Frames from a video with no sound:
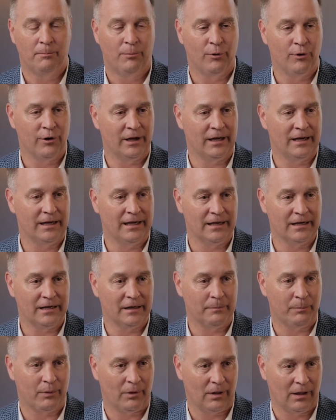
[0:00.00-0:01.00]
putting
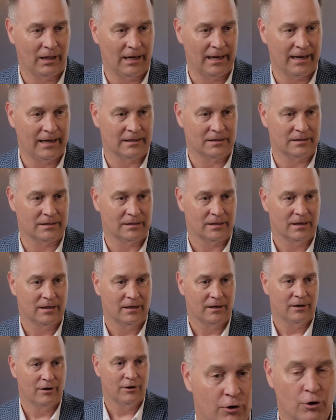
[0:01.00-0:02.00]
into place
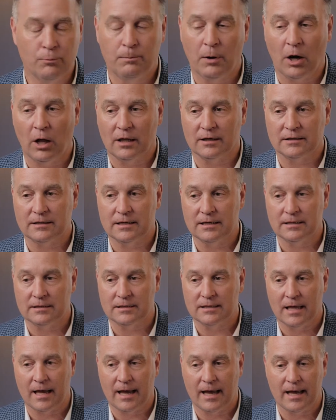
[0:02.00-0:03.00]
new
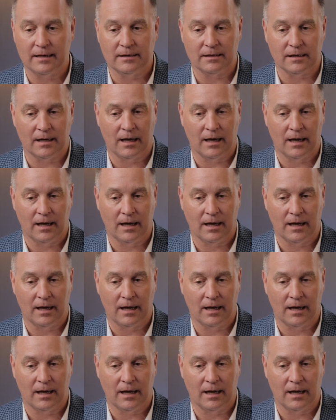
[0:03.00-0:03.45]
policies that,